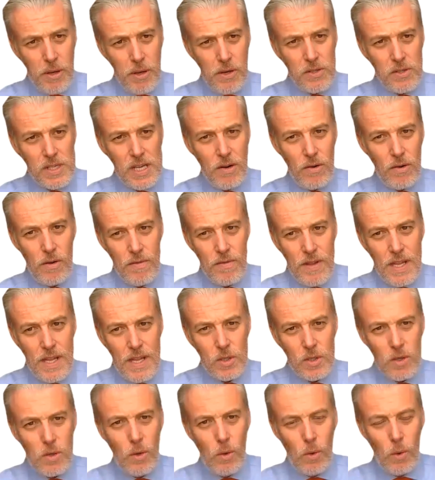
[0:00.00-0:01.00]
here on this
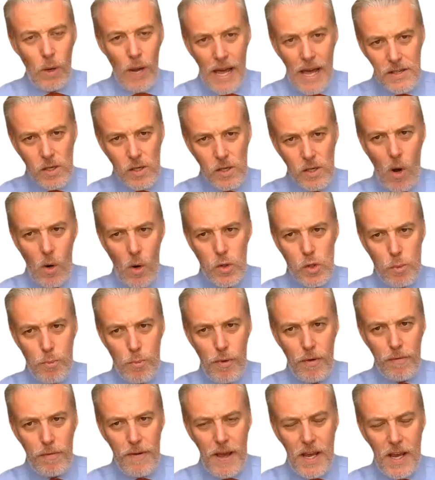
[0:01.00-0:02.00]
call as IOSH
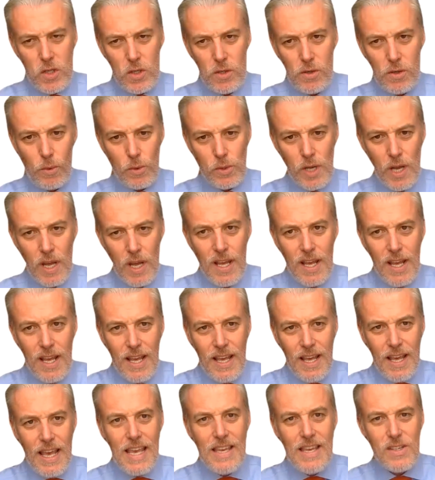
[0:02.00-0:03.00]
professionals
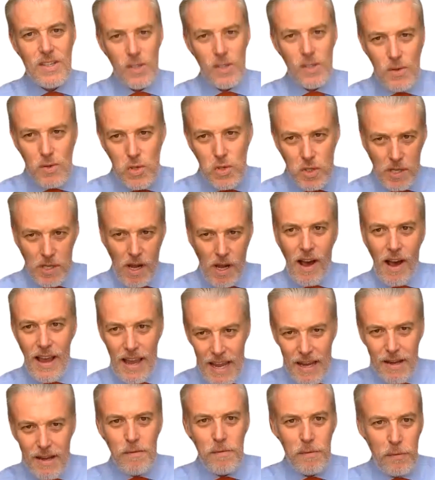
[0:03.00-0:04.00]
is to start
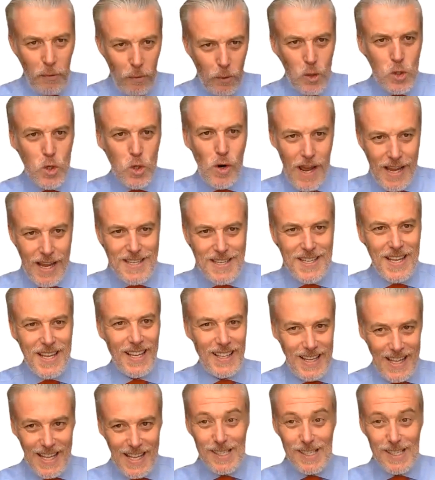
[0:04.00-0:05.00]
infiltrating
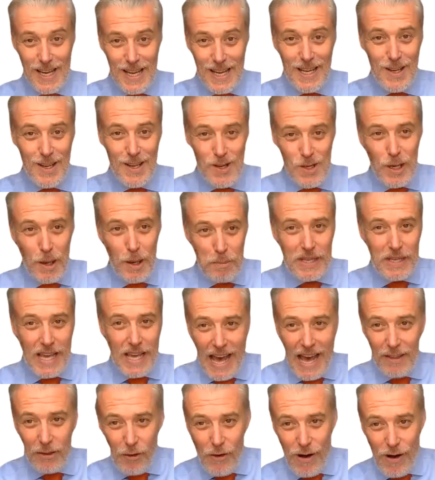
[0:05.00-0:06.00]
these leadership
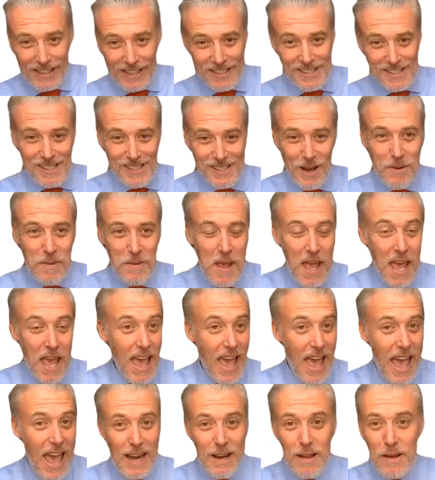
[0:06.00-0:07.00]
gatherings. So
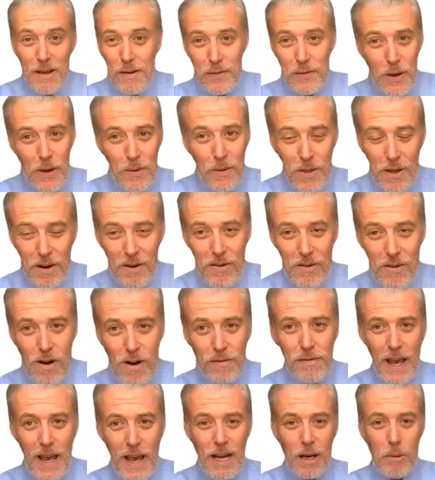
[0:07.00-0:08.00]
any of you that are
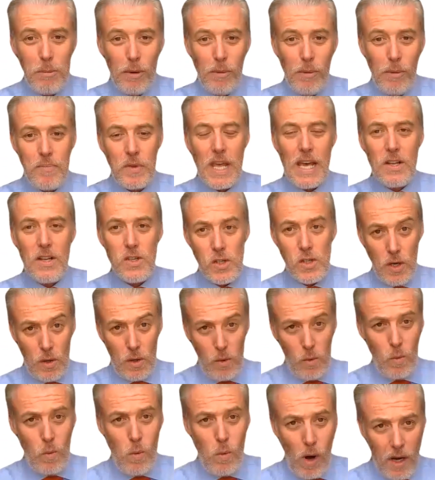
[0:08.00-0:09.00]
available, it's at
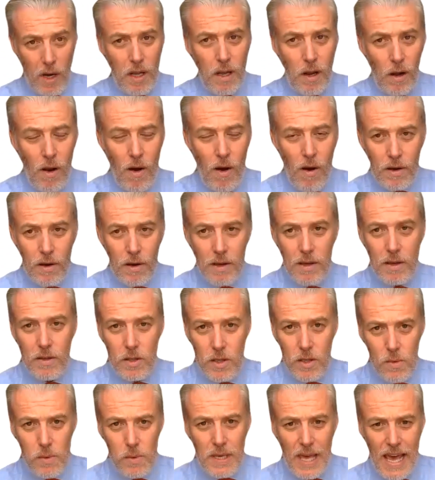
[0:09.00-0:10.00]
1 o'clock
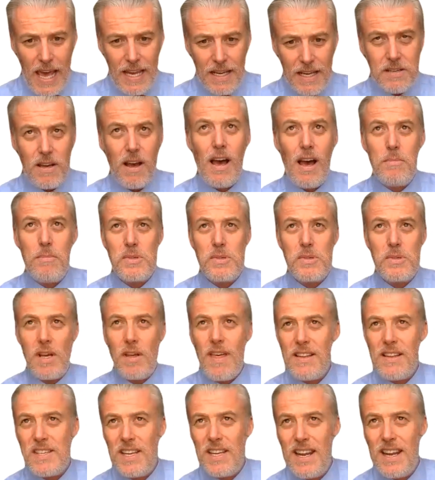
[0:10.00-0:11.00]
UK time, so
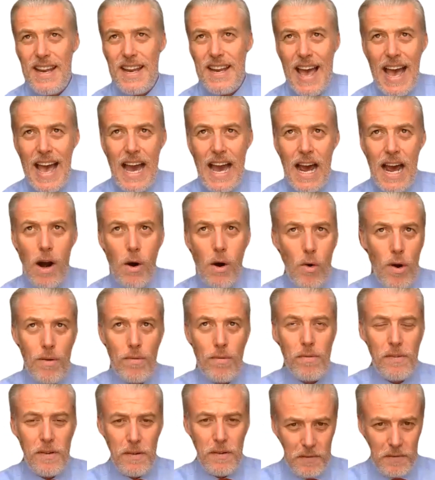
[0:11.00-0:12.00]
that's in an hour and
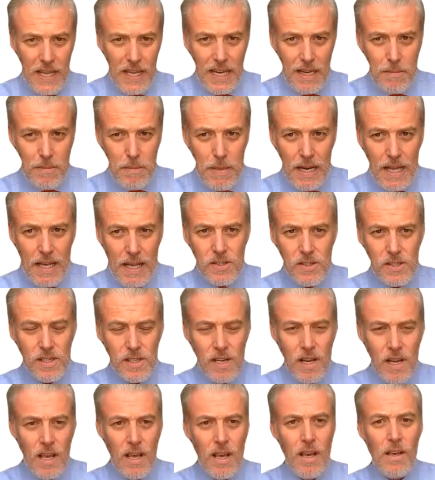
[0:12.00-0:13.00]
15
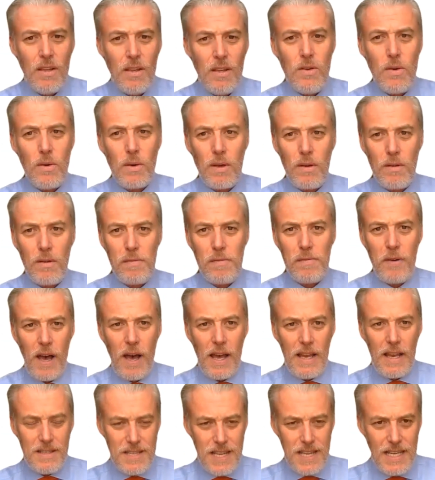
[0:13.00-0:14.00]
minutes. You can
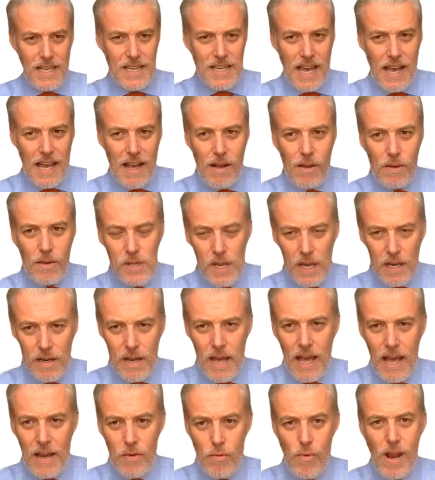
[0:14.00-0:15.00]
find details and
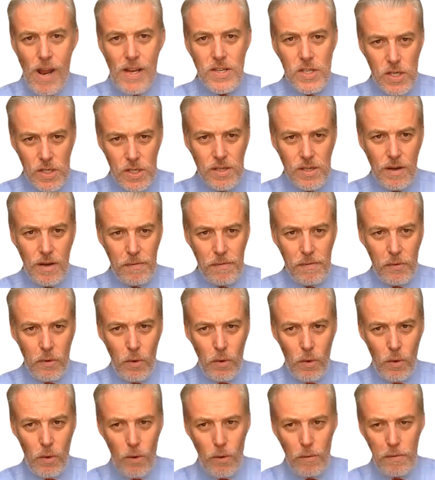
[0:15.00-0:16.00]
register
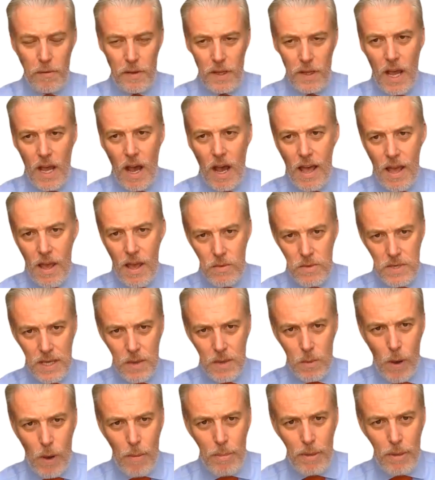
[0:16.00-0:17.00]
for the IOD
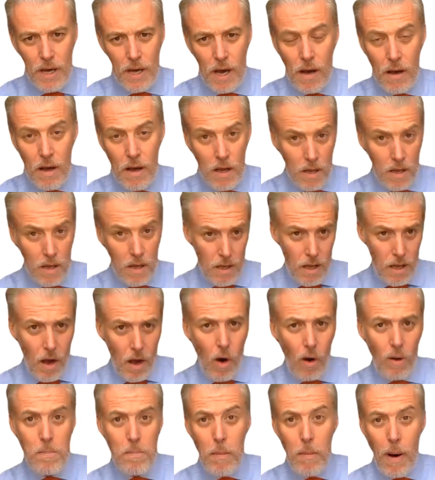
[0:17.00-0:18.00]
webinar
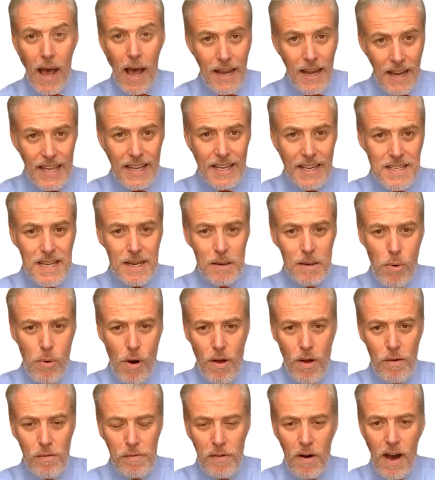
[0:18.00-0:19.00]
on my LinkedIn
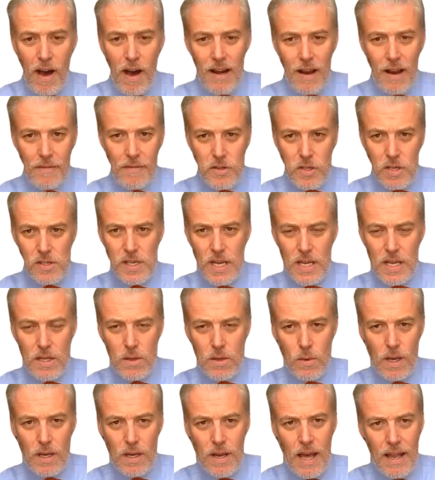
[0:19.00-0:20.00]
profile. I've just sent
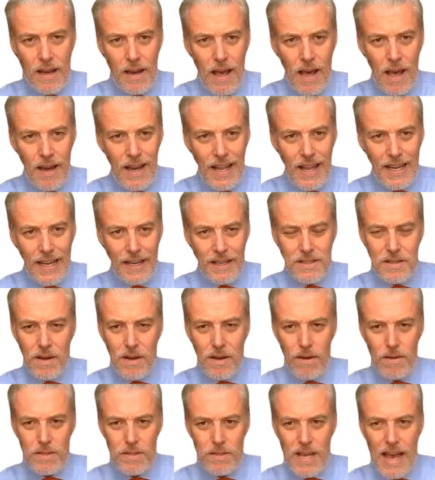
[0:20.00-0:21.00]
you a link
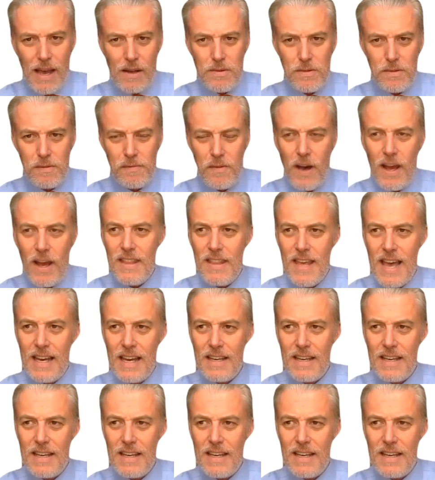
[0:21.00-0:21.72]
to how to find that.